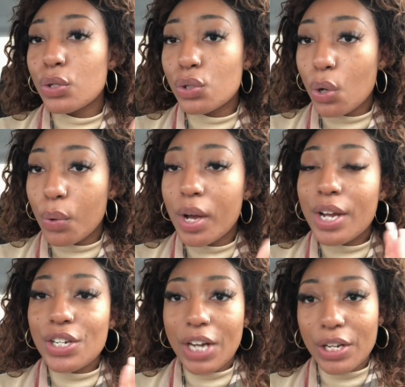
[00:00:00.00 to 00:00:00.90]
So
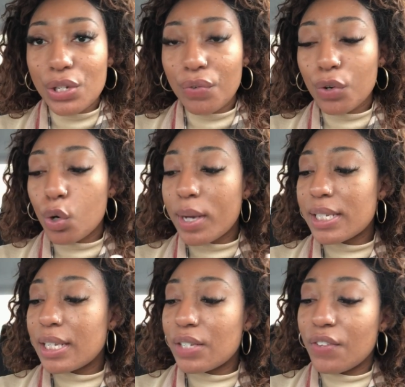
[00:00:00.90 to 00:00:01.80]
shout out to you for
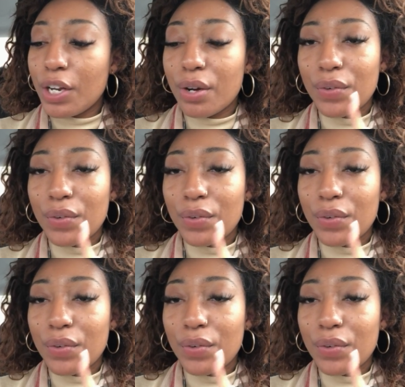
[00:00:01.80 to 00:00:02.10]
requesting this video.